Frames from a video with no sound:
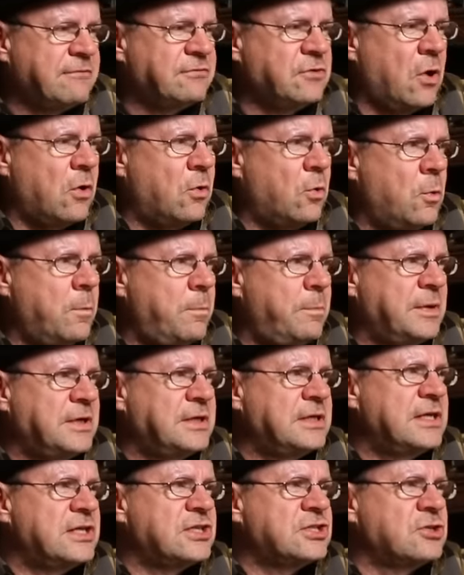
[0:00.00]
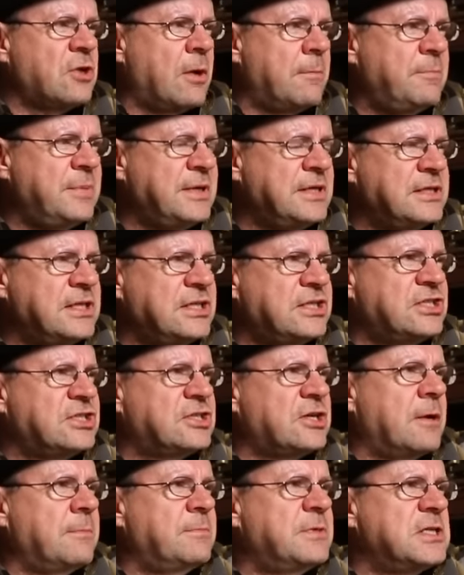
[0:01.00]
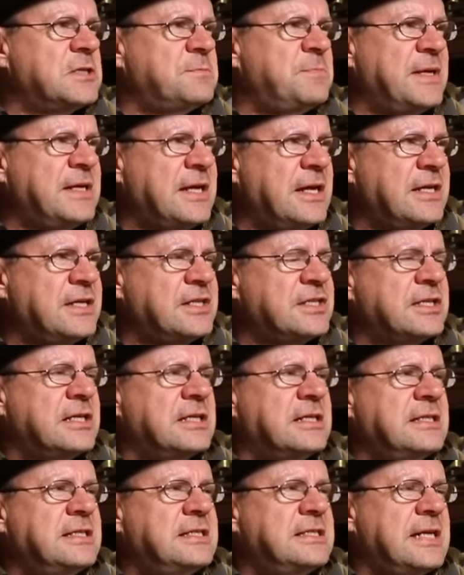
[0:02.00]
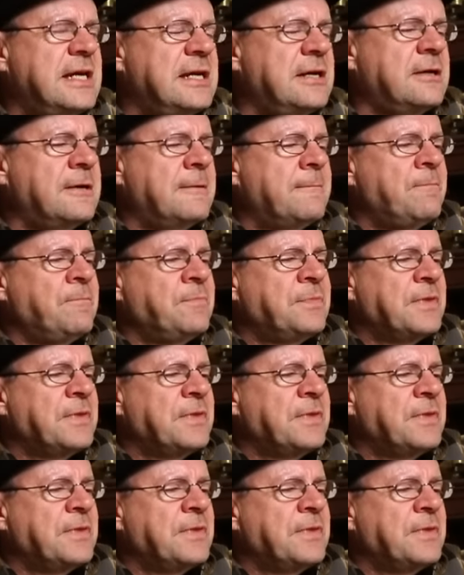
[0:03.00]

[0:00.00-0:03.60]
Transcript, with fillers: I've not opened it, it's not been disturbed, it's been in its container.